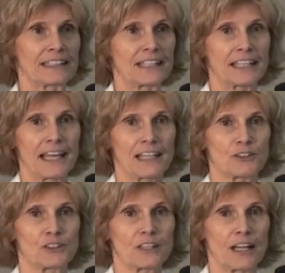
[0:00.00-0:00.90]
that I
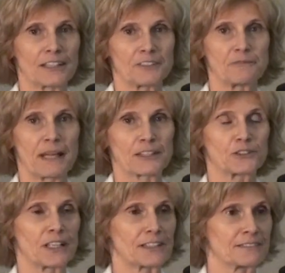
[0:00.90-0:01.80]
had the kind of
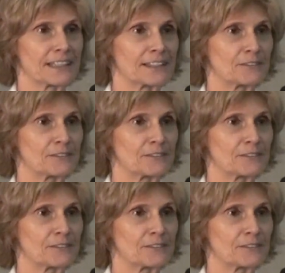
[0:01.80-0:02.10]
background